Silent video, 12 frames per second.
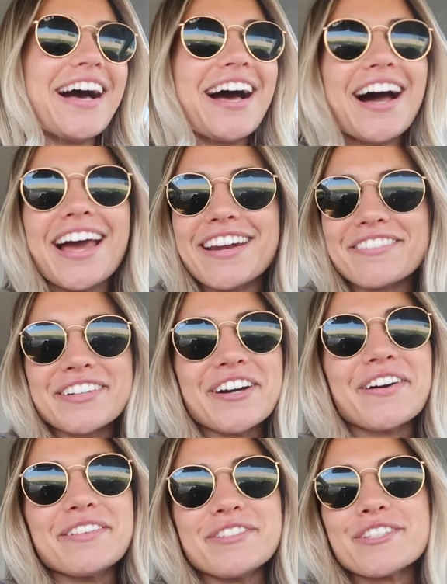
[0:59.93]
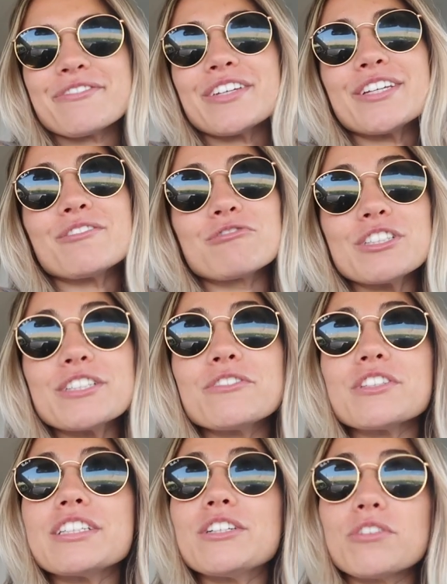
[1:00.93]
I don't know, I'm just feeling really,
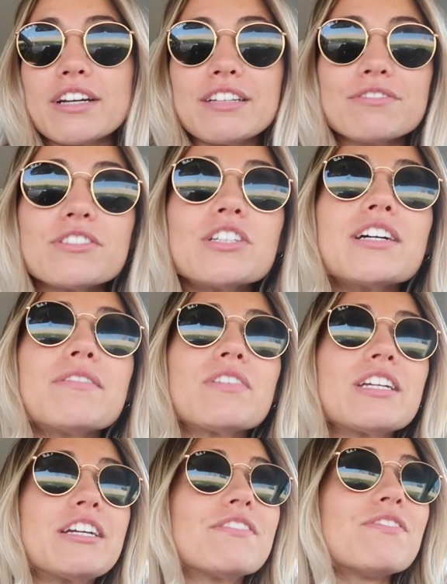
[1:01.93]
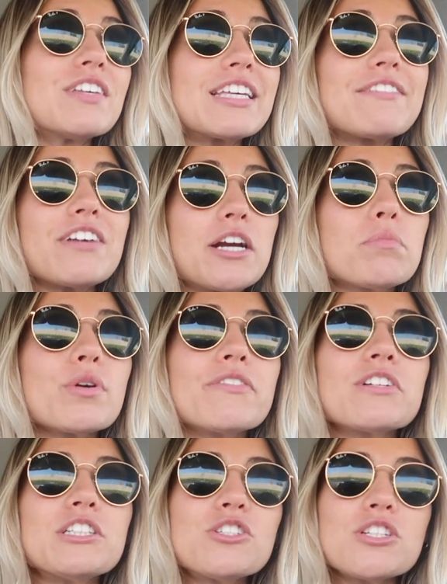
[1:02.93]
really grateful. I'm feeling very
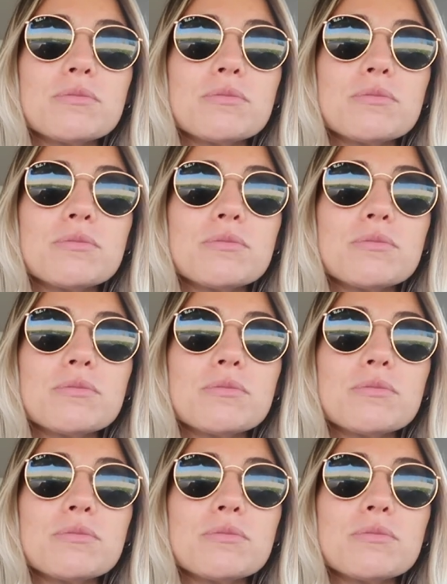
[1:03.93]
privileged